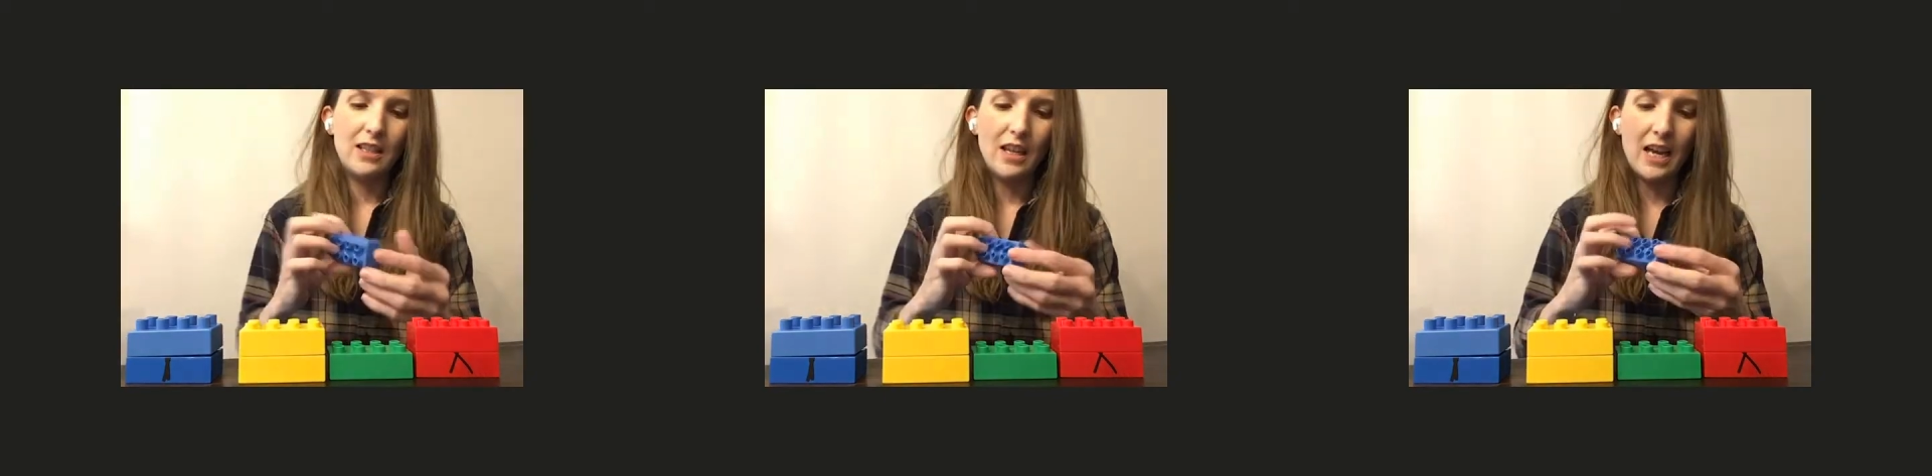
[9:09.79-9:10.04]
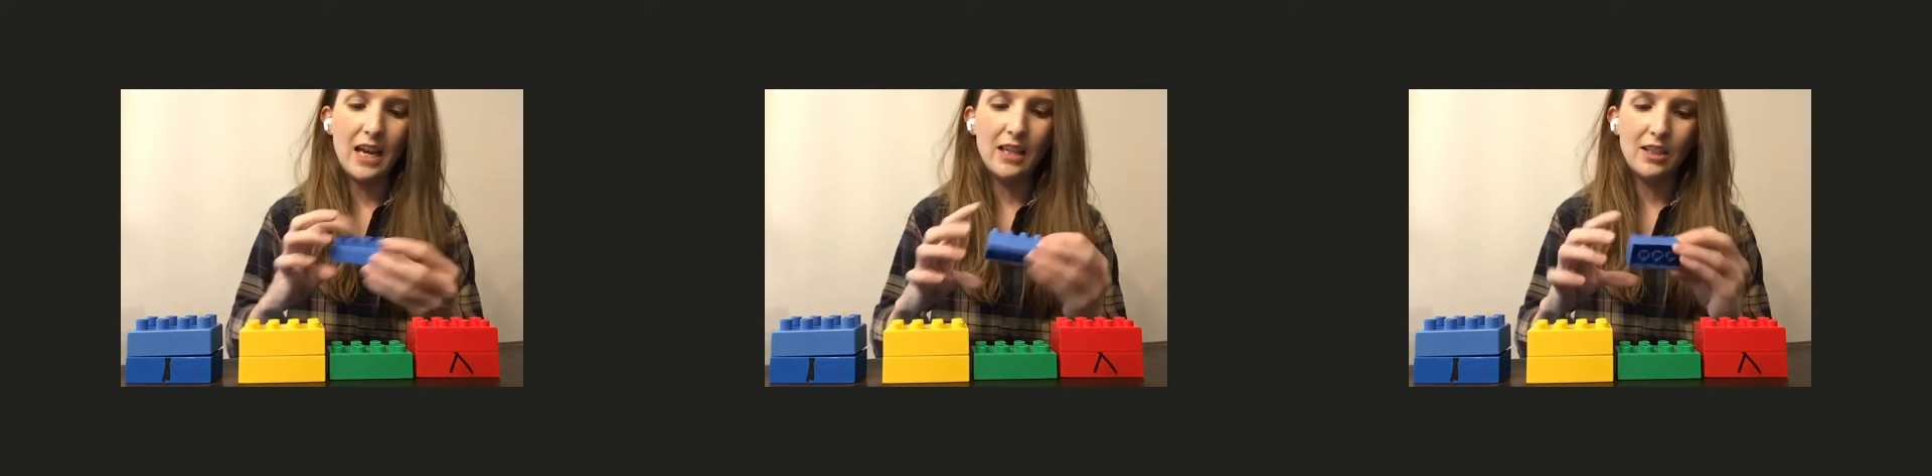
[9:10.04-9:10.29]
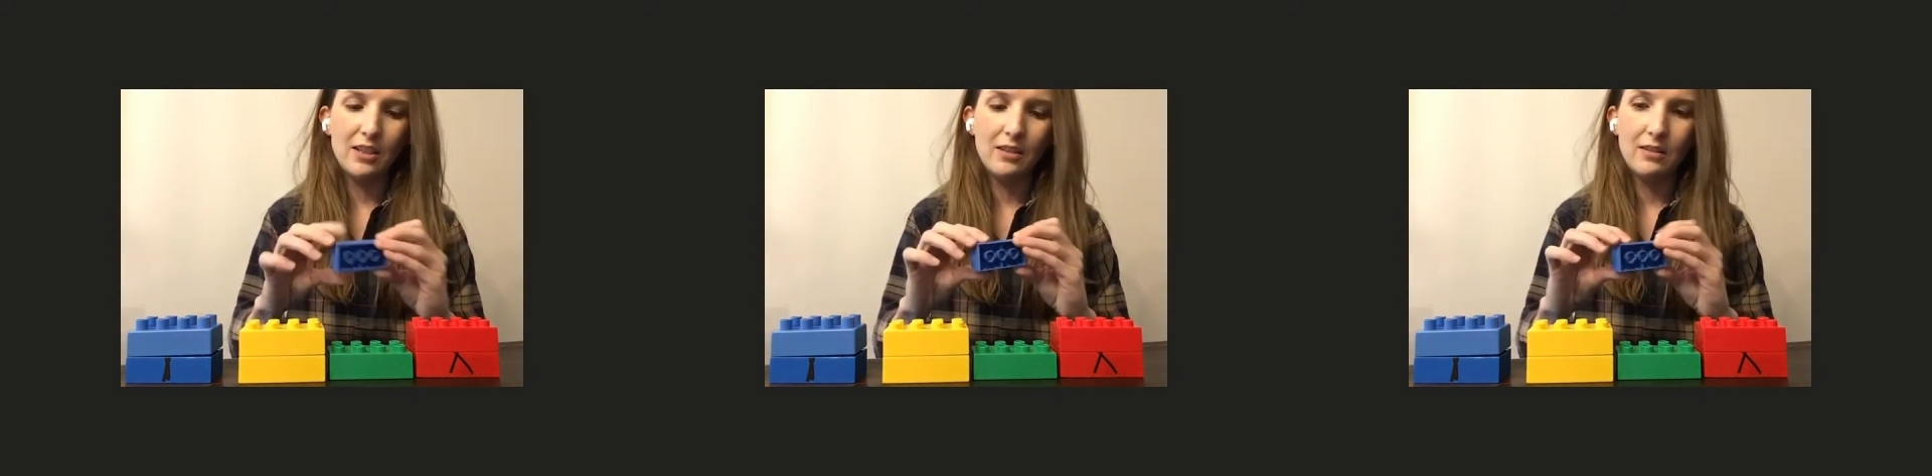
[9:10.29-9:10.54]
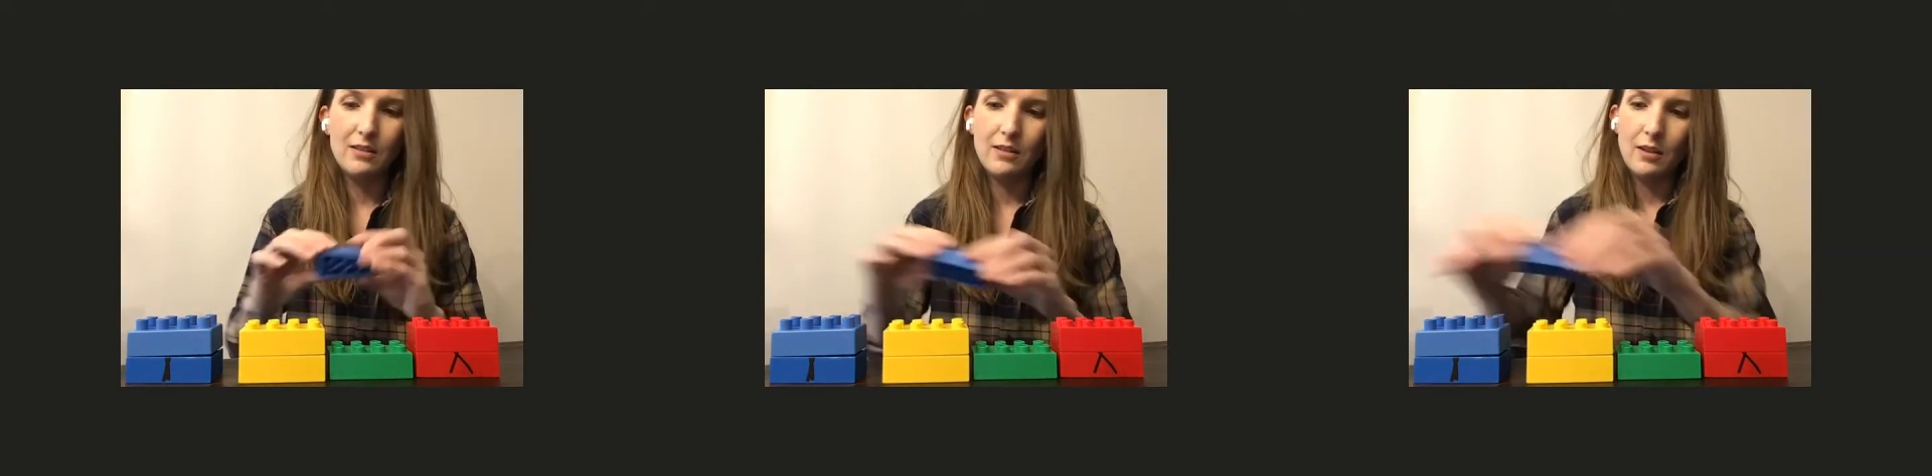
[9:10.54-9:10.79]
8.
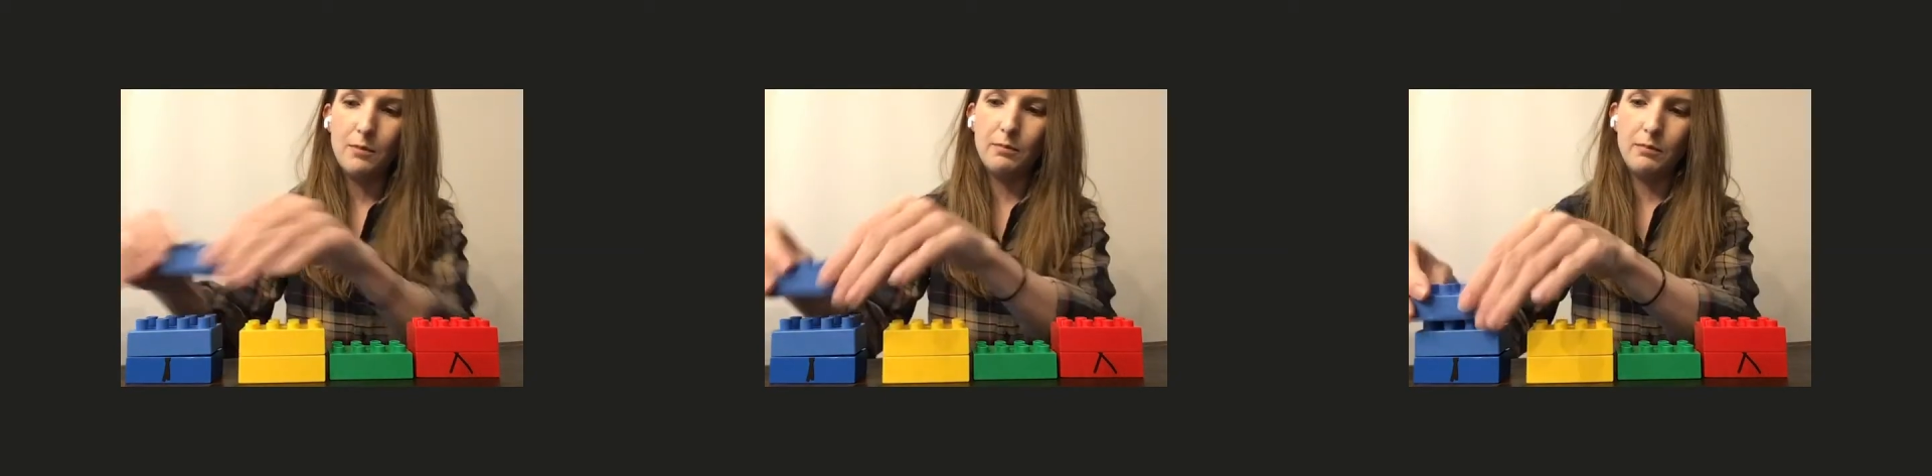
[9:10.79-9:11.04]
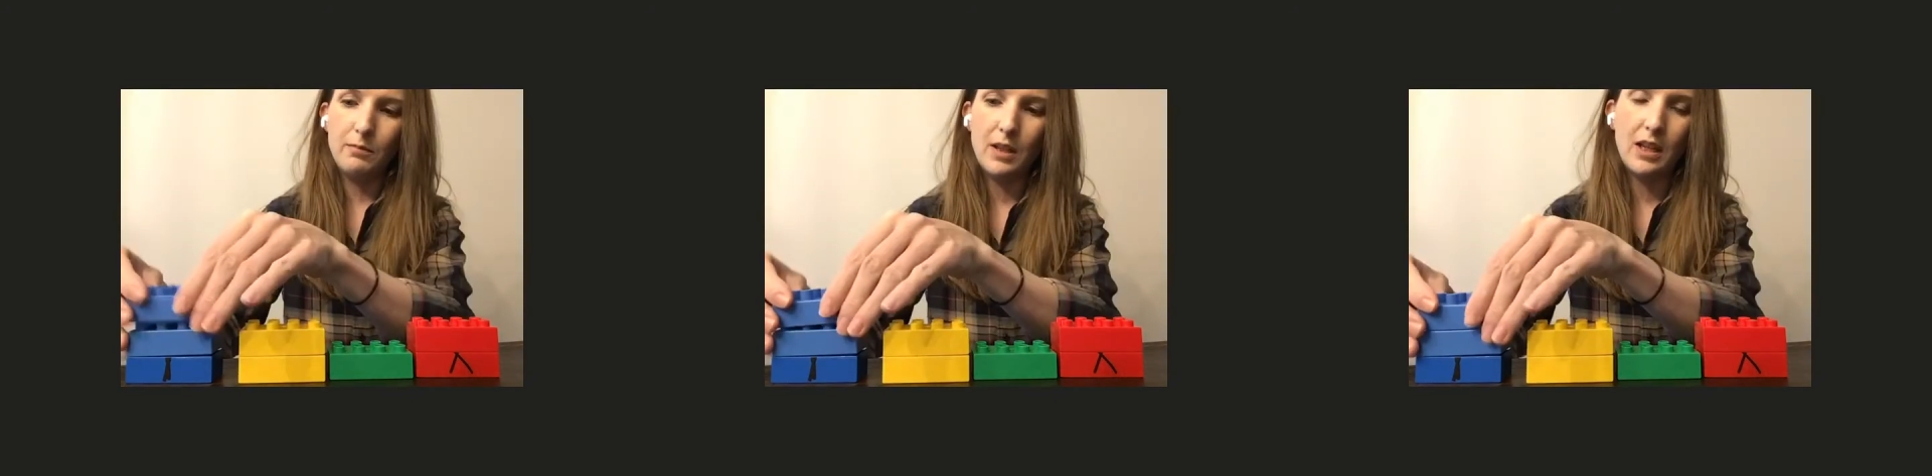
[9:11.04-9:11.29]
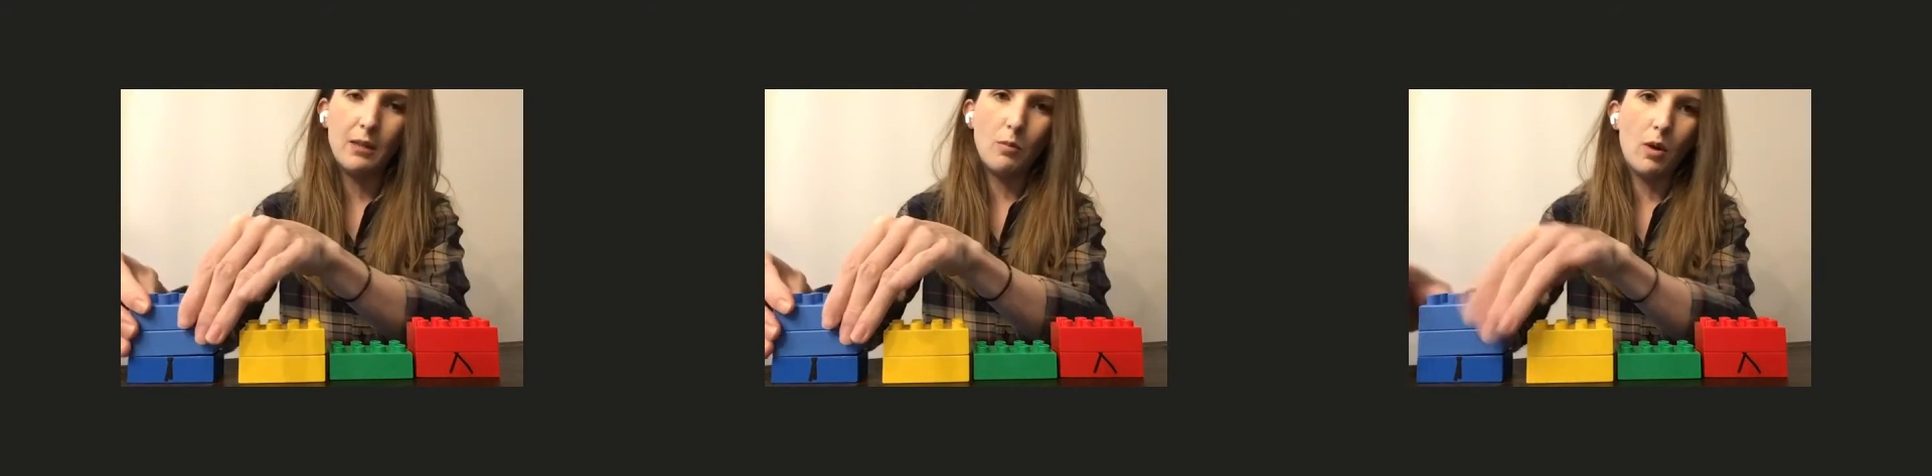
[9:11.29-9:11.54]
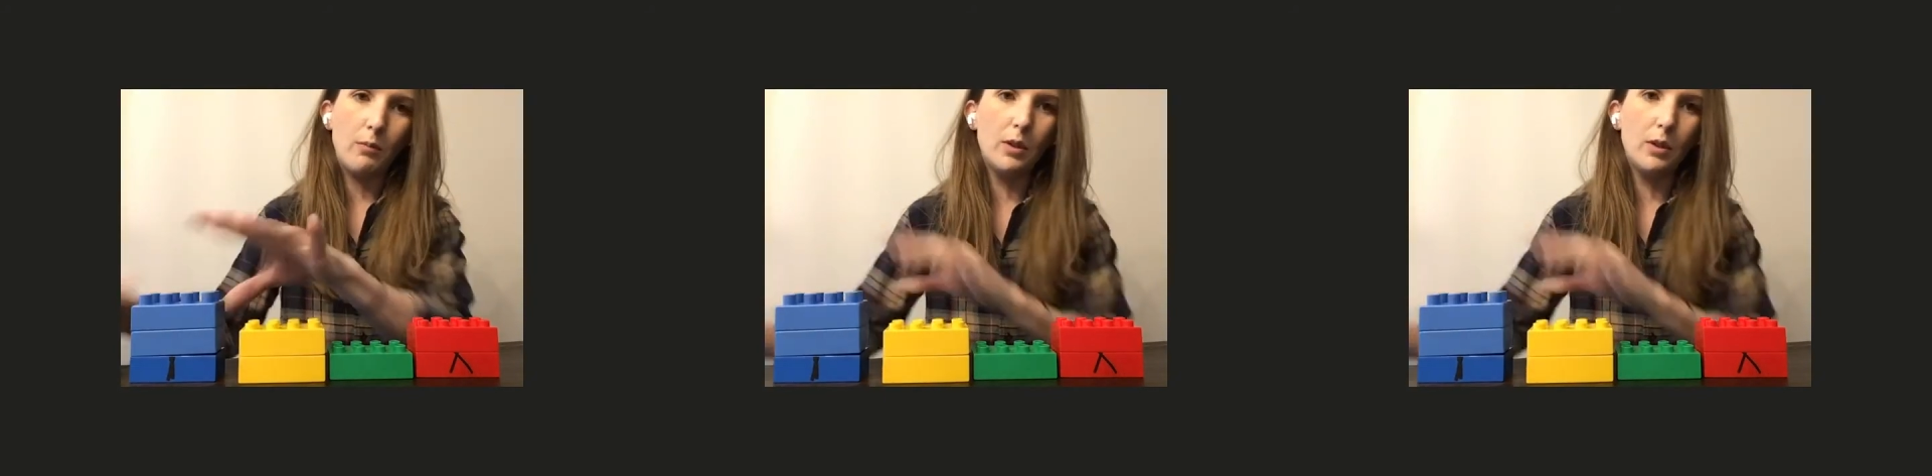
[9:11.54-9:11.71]
Oh, getting more